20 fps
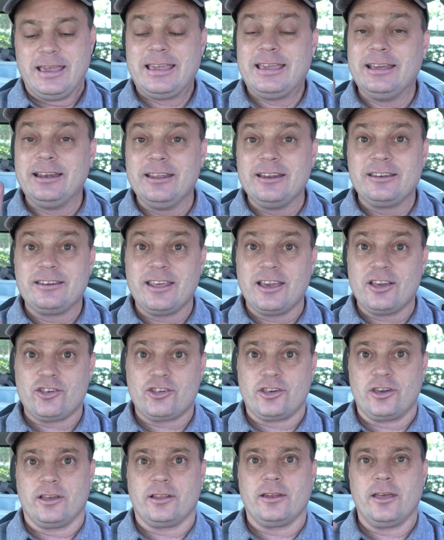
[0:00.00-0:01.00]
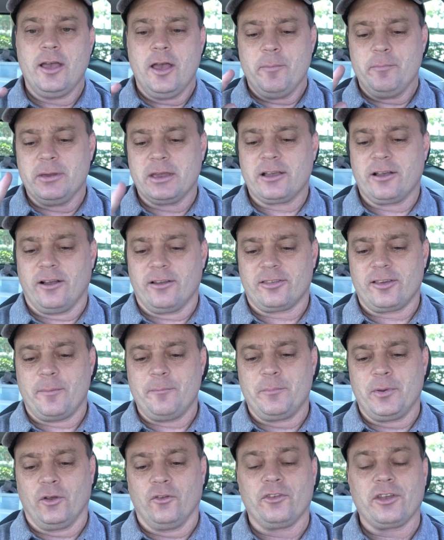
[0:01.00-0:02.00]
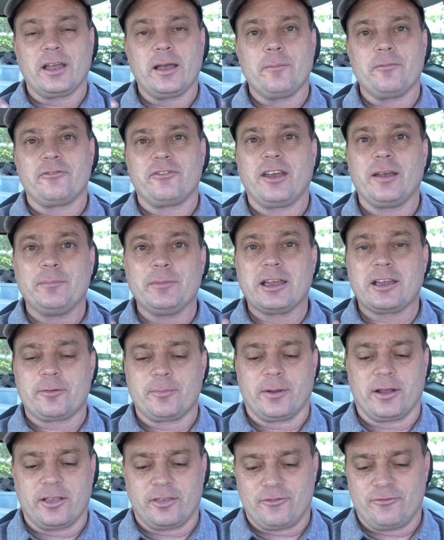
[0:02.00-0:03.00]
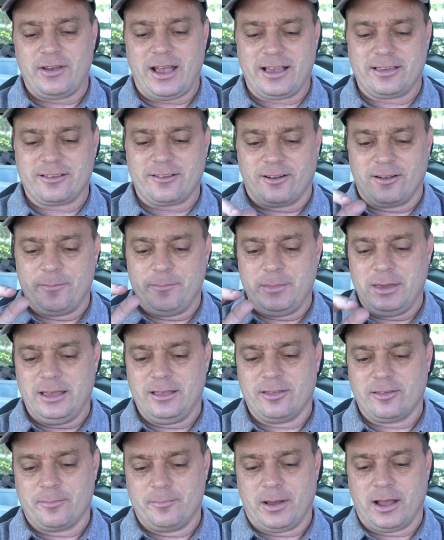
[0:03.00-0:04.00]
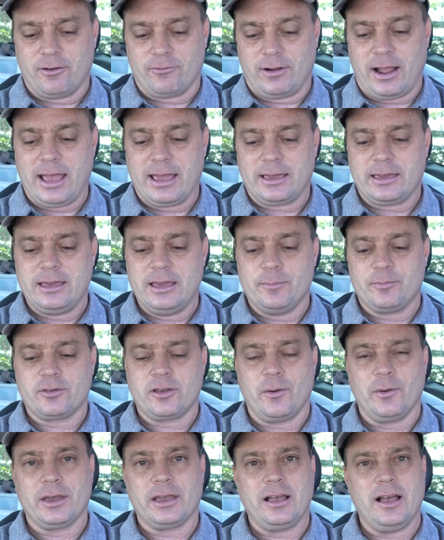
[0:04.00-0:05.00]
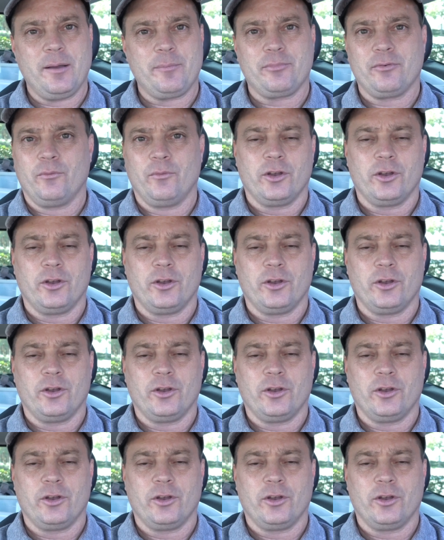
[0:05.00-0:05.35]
In addition, because I'm building up family experience faster, it means my rank keeps going up,